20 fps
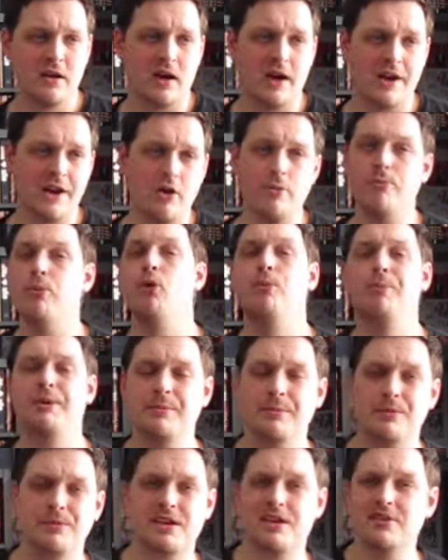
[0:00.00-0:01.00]
I know more
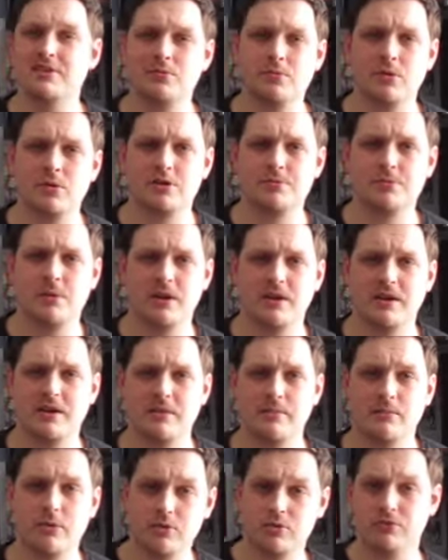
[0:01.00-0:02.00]
people tend to watch my
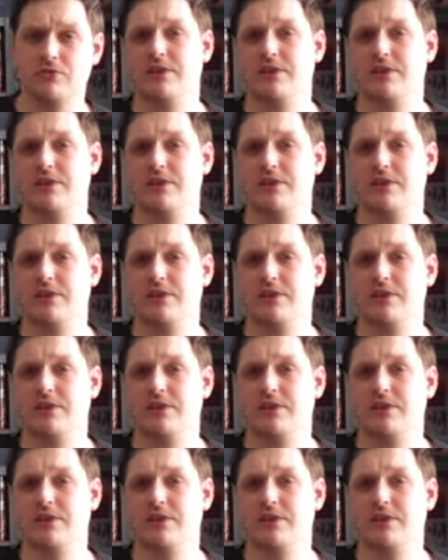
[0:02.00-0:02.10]
model